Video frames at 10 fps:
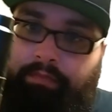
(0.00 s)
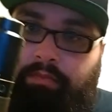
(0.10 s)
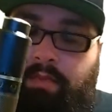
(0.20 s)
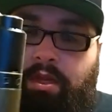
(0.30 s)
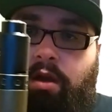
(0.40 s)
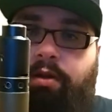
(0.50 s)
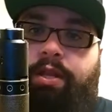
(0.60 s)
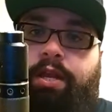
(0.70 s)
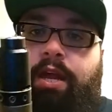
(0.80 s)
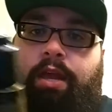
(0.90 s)

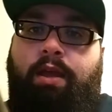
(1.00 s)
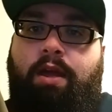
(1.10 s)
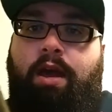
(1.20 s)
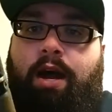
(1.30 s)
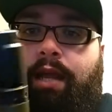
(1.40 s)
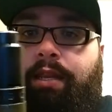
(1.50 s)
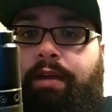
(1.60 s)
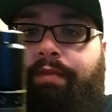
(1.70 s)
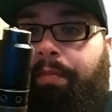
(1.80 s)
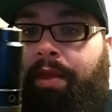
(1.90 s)
Rdta, I love
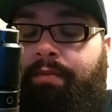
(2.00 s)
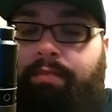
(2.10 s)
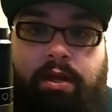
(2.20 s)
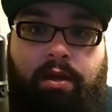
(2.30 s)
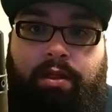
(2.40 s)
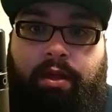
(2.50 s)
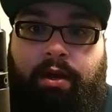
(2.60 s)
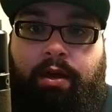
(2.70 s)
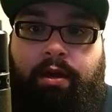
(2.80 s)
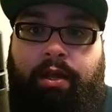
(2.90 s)
it, man.
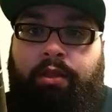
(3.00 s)
It looks